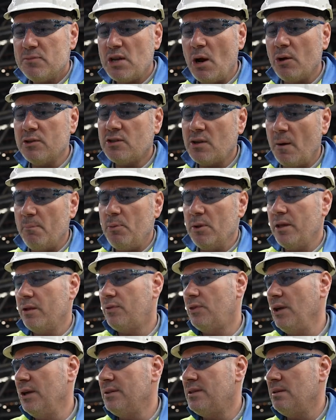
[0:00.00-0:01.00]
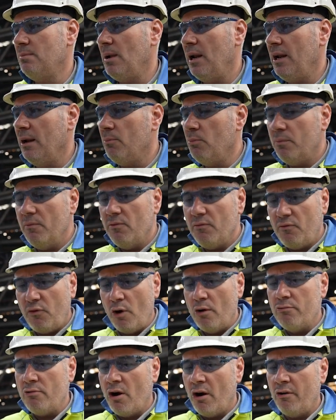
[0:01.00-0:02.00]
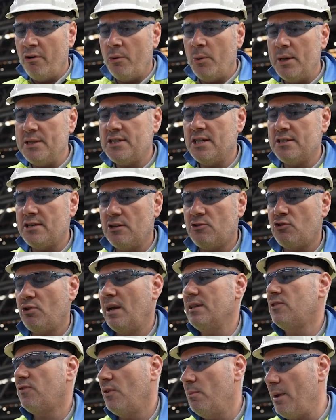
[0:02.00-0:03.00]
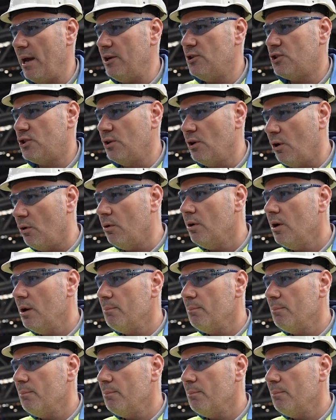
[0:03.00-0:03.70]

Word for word: So on top of the 30 million for Aurora, which is a transformational